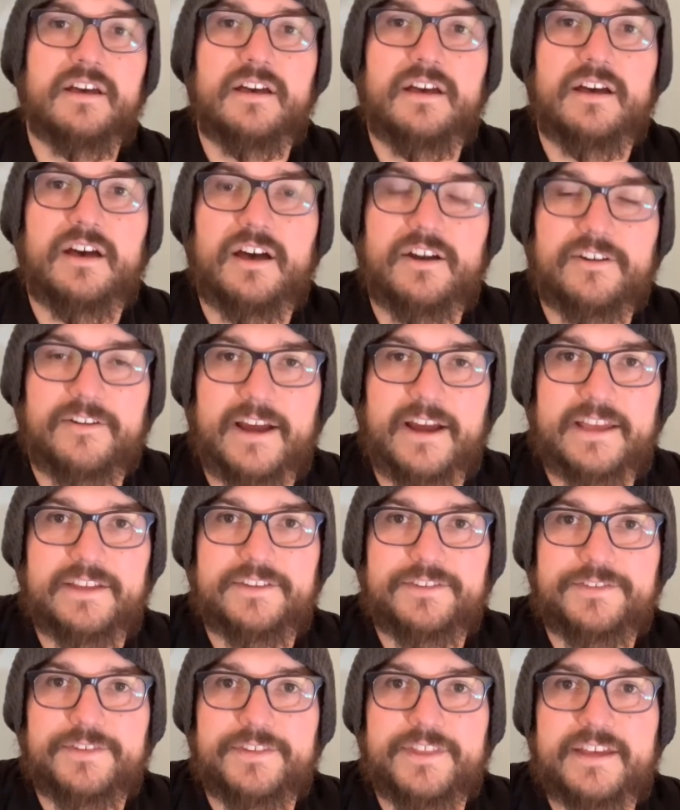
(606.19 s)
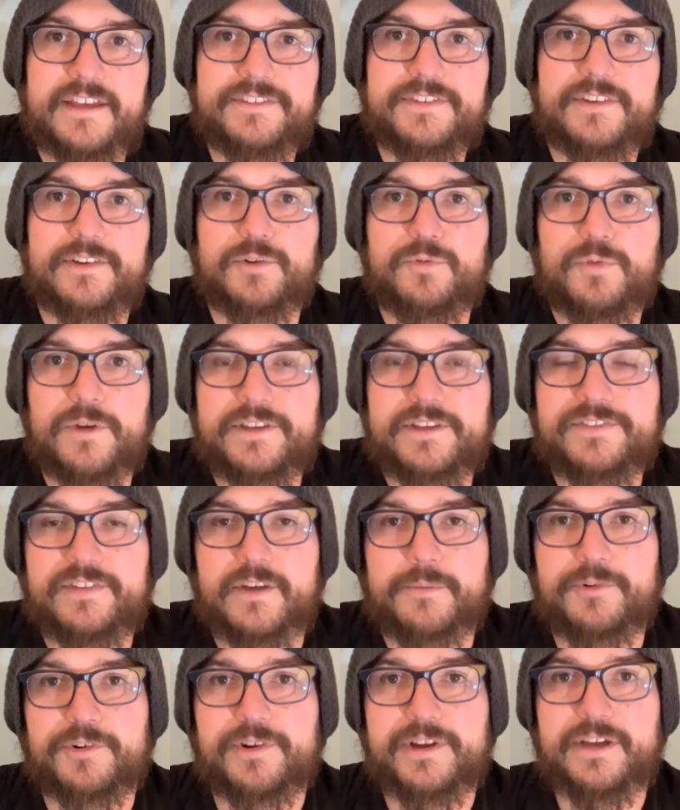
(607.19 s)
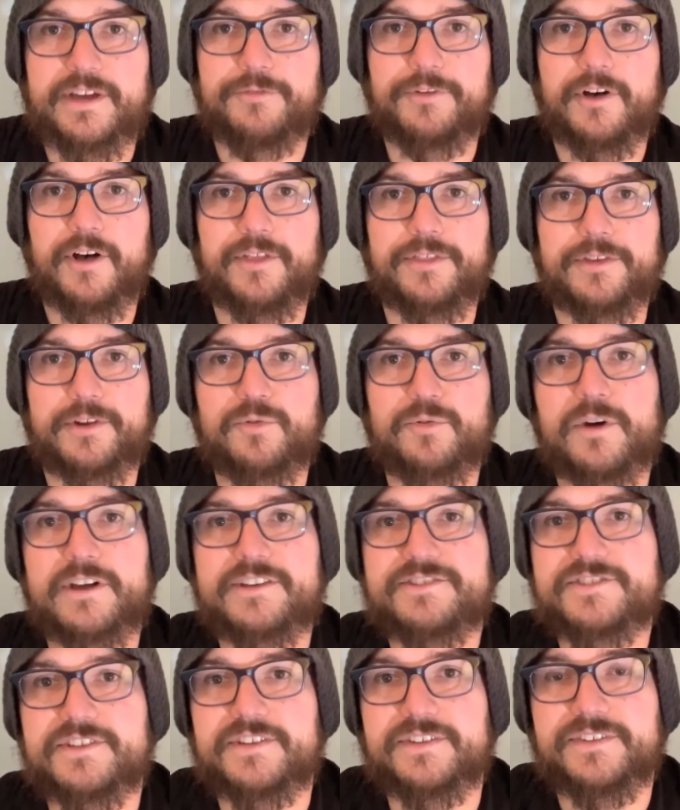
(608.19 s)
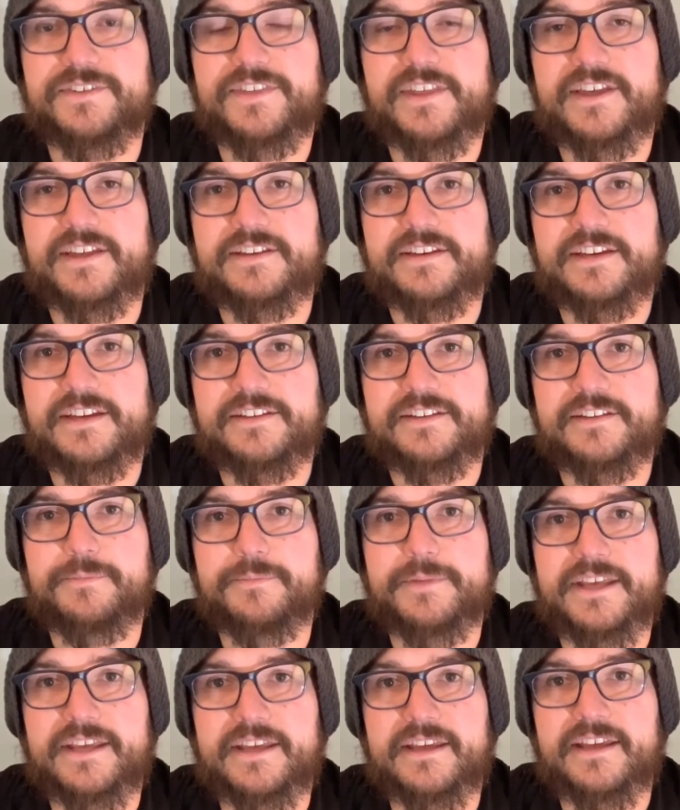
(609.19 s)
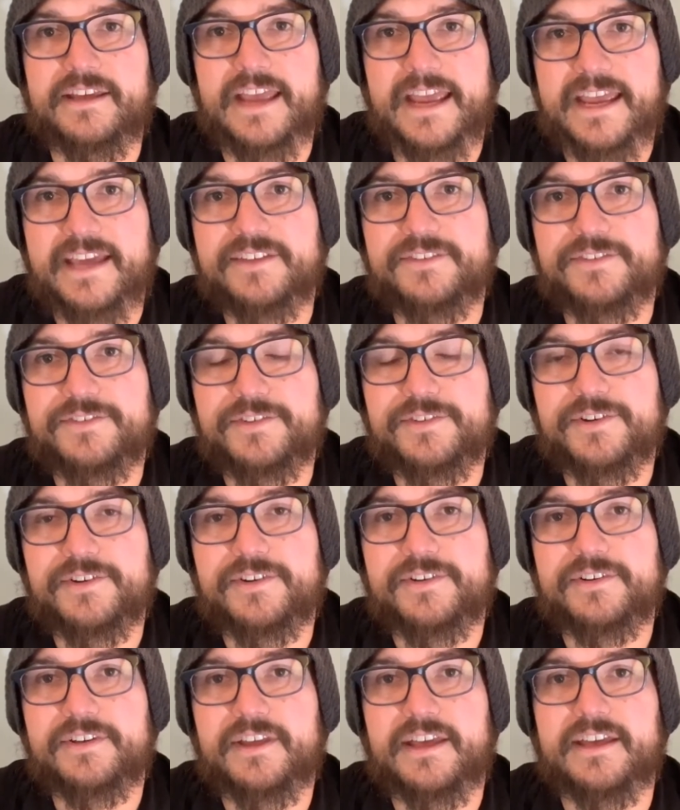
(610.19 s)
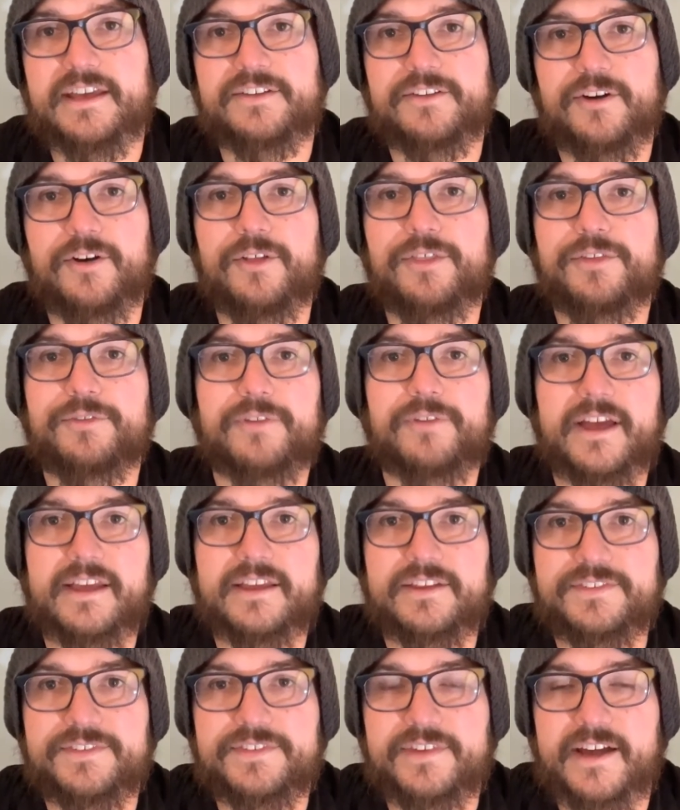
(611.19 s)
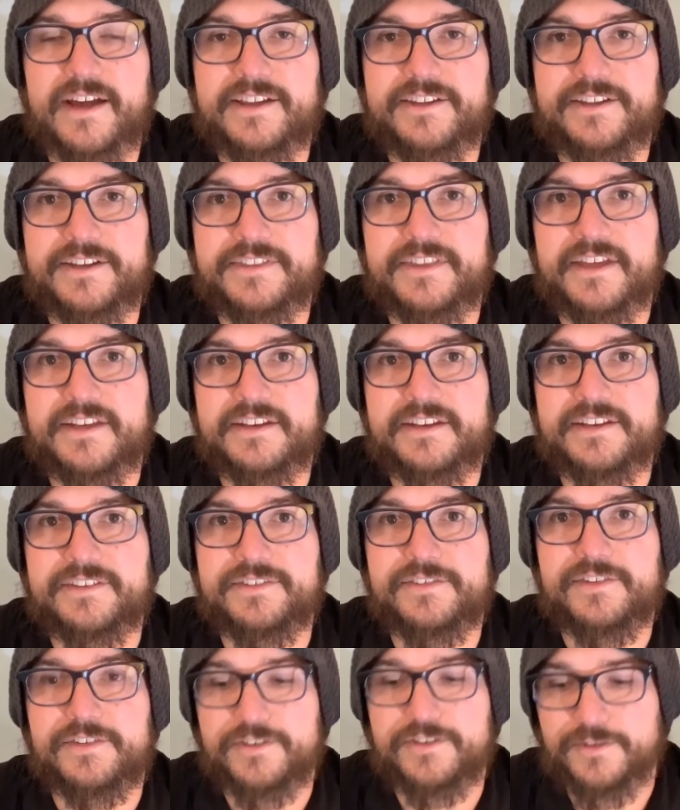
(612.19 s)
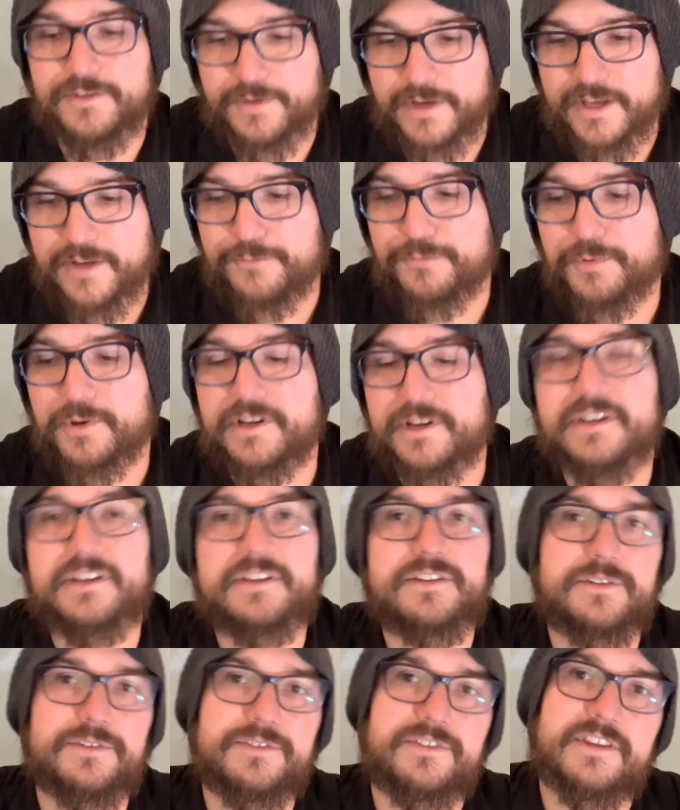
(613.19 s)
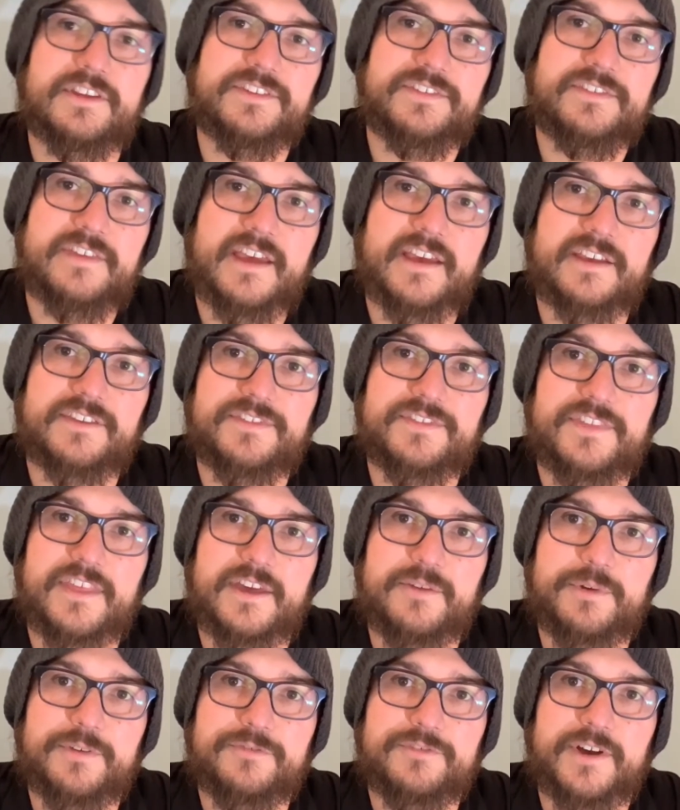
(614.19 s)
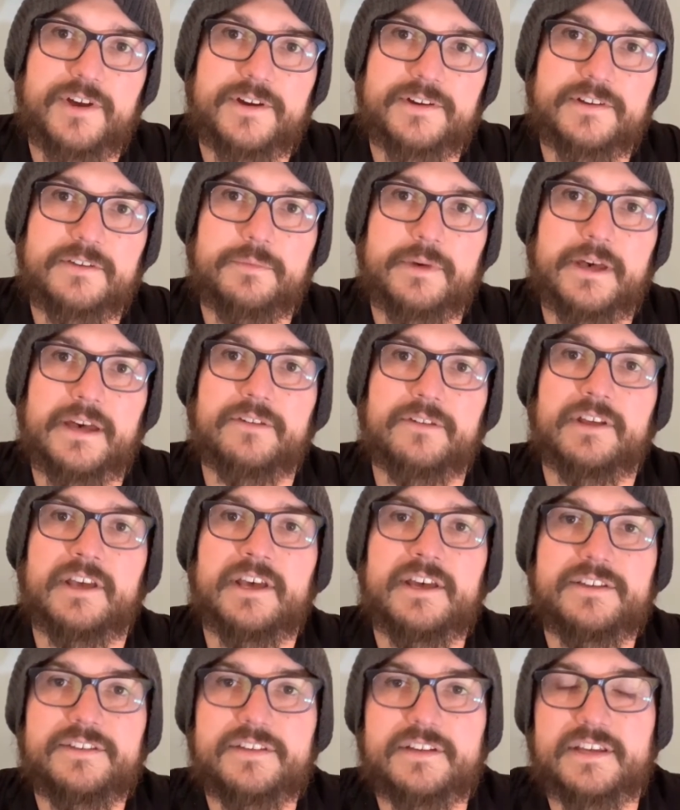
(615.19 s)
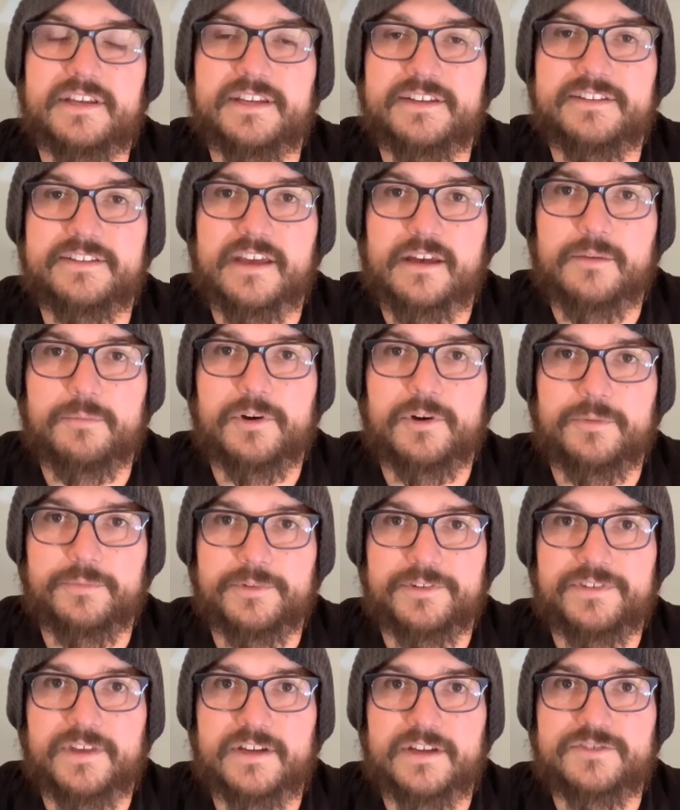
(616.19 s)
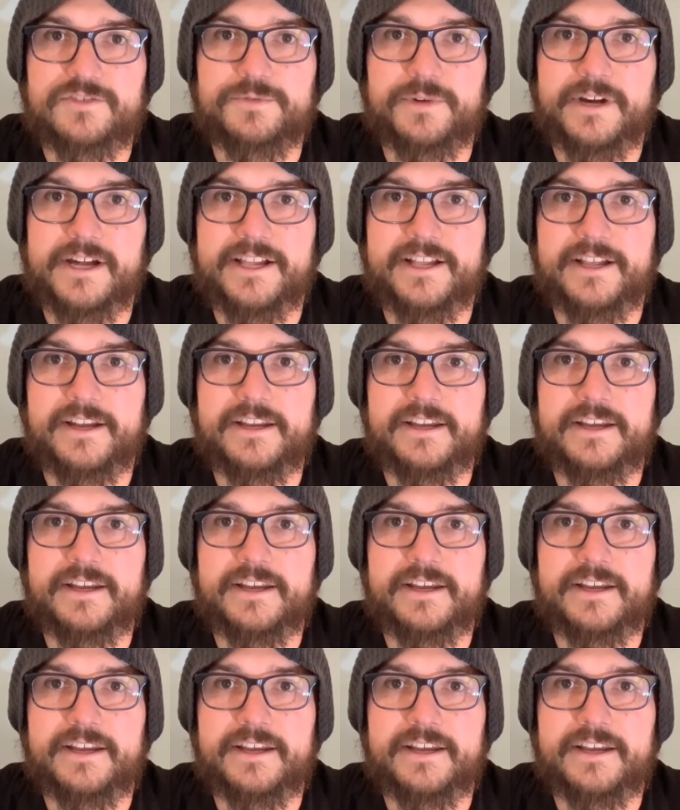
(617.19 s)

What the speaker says: All right, so that's a quick summary of all the questions that need to be answered and all the reconciling that needs to do if we're going to use these texts that we've talked about to condemn homosexuality.